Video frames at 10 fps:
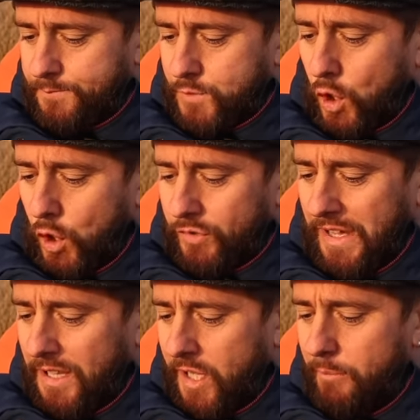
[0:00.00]
Don't
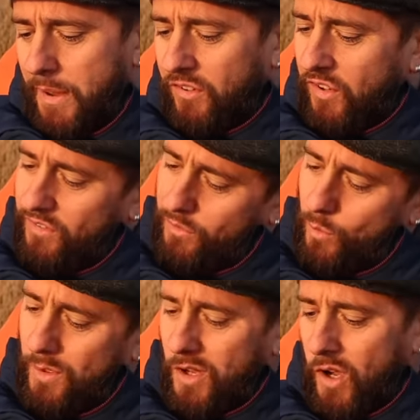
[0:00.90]
tell your missus.
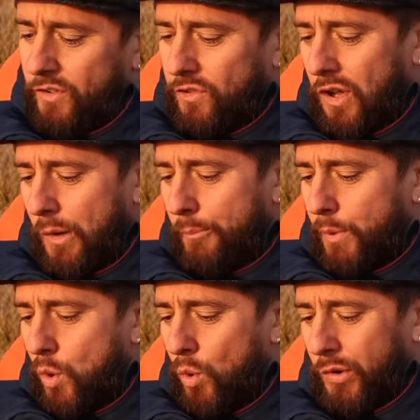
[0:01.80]
We're going to
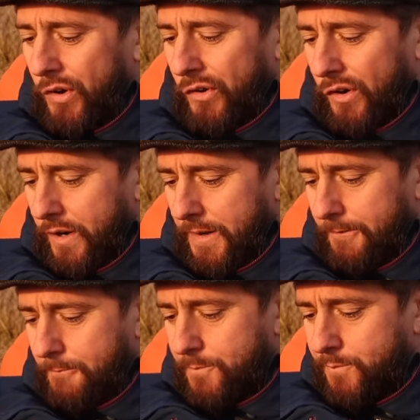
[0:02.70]
booze her.
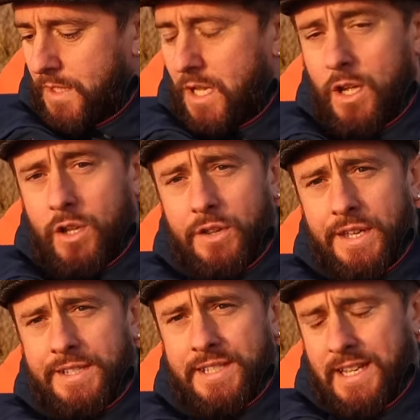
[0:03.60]

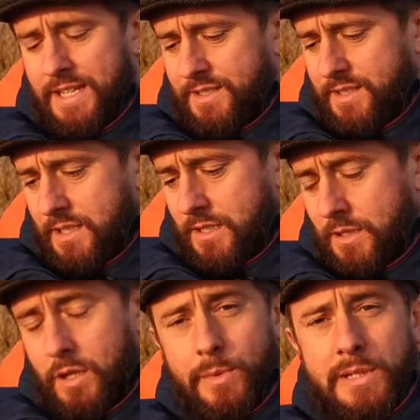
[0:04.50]
This is,
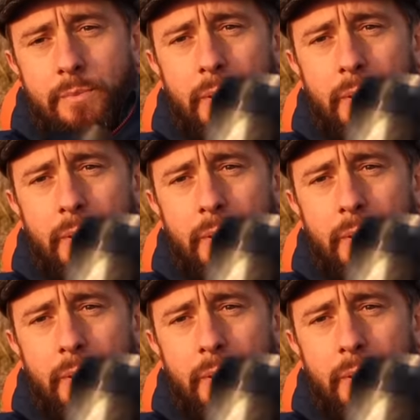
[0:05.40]
it's a